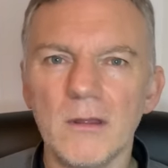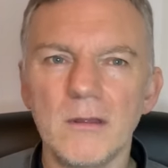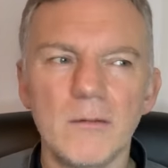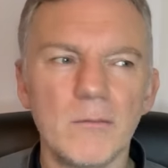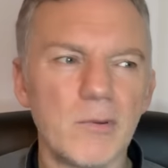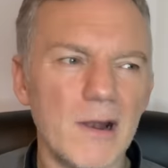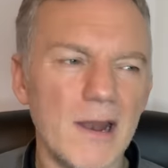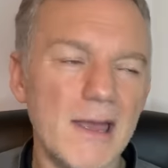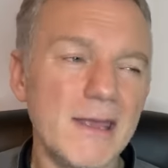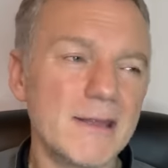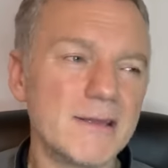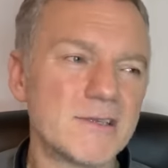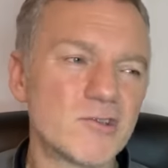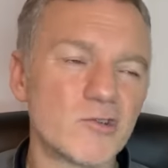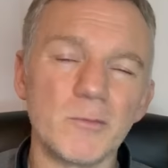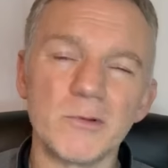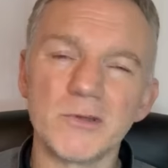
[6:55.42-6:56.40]
playing
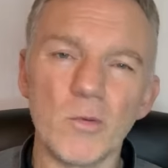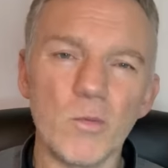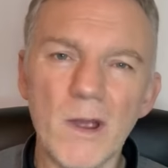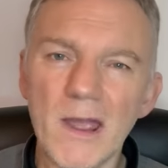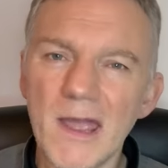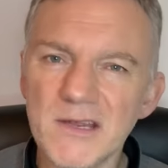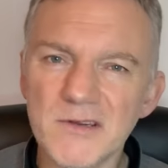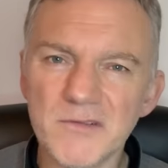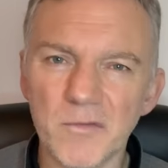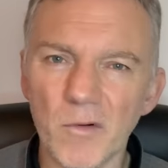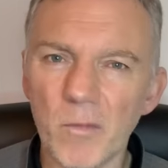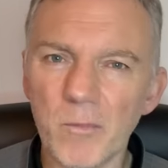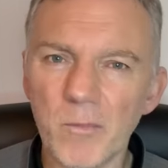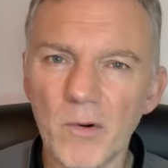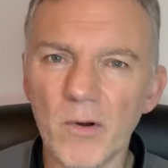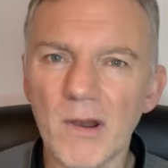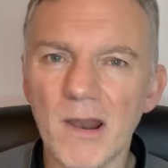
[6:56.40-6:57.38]
some of the worst
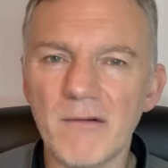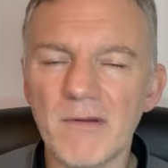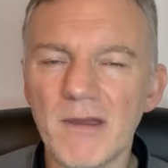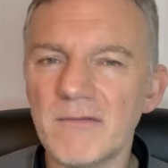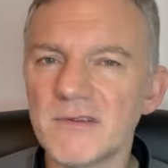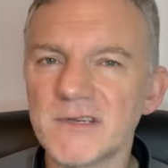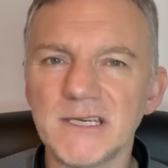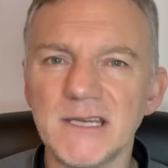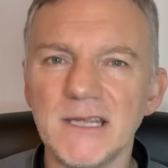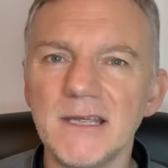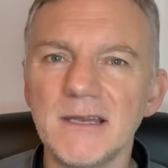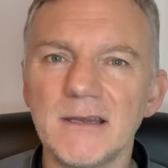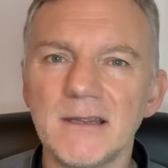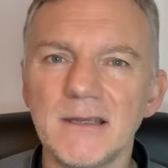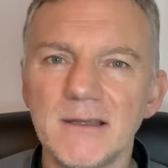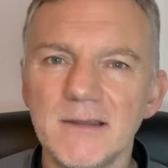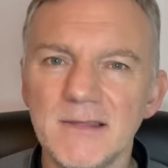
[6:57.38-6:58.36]
football I've ever
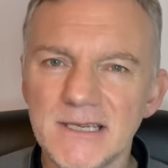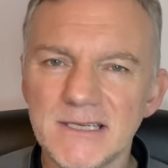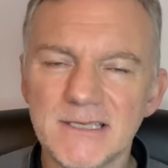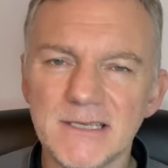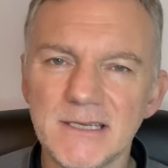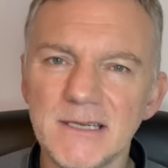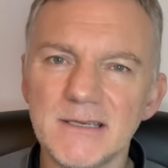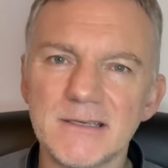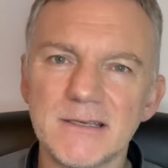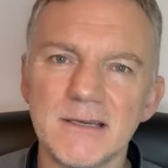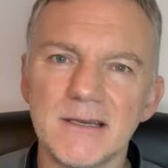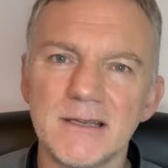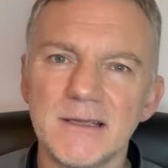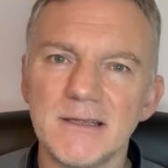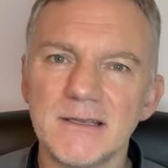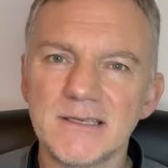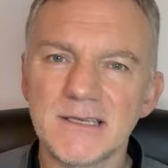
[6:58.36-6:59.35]
seen this season,
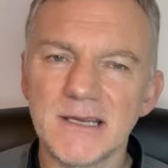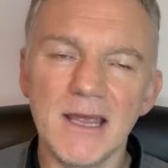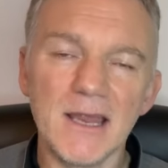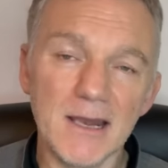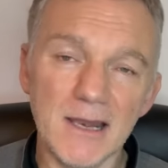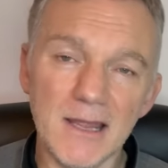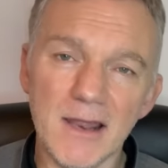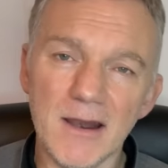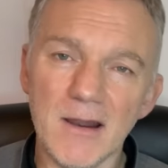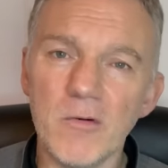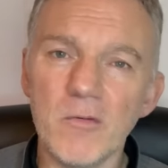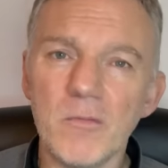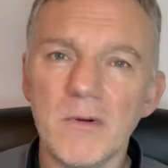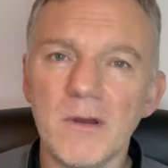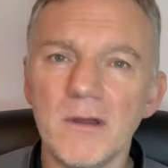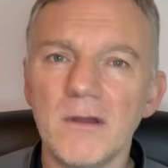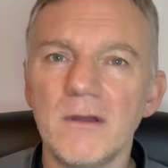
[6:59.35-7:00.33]
certainly at
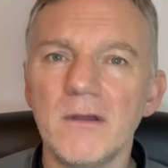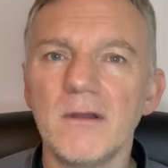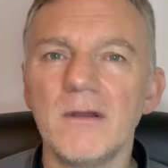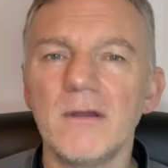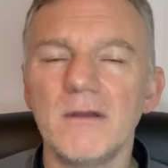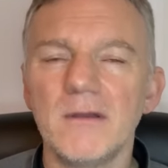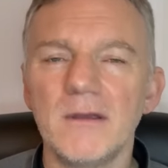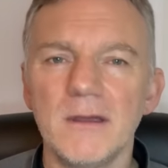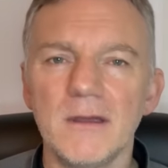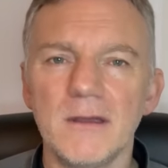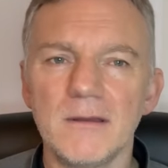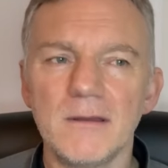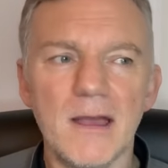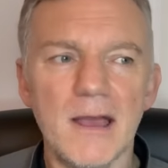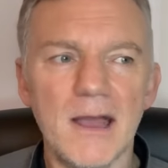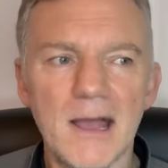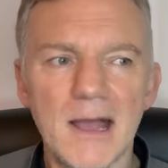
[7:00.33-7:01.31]
home.
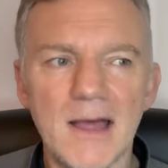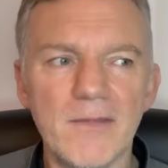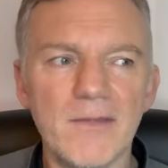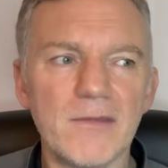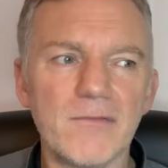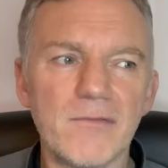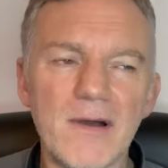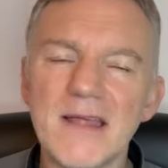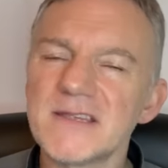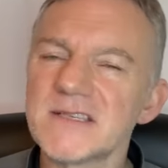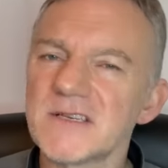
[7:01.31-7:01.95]
And the fans